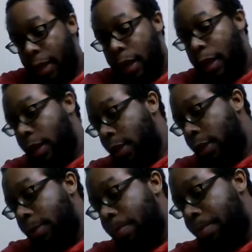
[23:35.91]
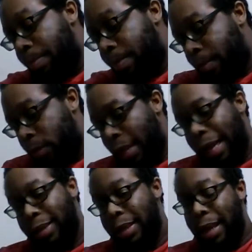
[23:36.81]
Like
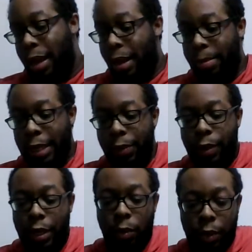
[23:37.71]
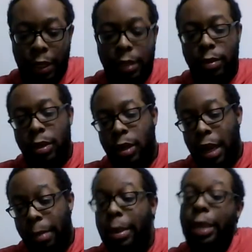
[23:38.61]
I said, I believe we could have won this one.
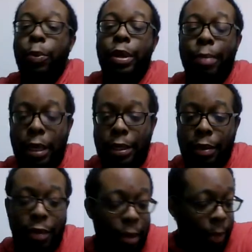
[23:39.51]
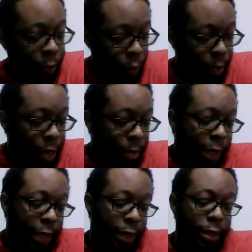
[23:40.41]
I believe we can beat the Chiefs, and I believe we can beat the
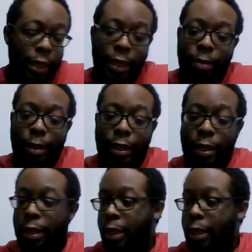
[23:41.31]
Buccaneers again, man.